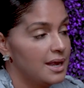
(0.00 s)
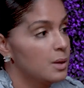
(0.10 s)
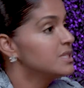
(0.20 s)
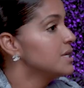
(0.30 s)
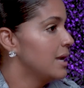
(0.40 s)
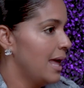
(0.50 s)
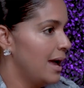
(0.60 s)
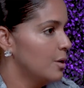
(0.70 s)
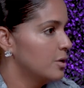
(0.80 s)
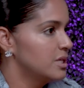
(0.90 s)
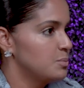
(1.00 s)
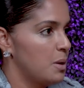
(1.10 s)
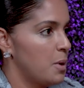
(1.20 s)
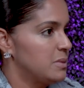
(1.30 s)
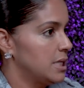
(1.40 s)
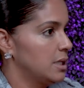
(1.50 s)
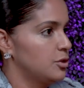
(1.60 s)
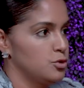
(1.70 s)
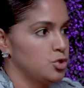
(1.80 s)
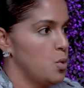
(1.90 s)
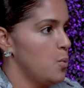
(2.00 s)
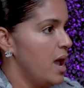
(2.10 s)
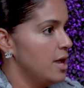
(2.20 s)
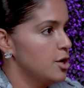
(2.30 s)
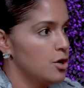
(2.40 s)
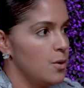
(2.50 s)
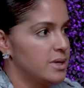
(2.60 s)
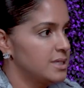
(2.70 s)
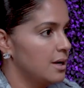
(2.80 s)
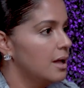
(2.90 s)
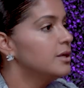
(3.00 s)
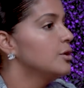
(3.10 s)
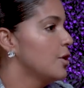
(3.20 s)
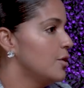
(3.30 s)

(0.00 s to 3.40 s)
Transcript: And I wasn't allowed because my mom is like, there's no way you're going to college,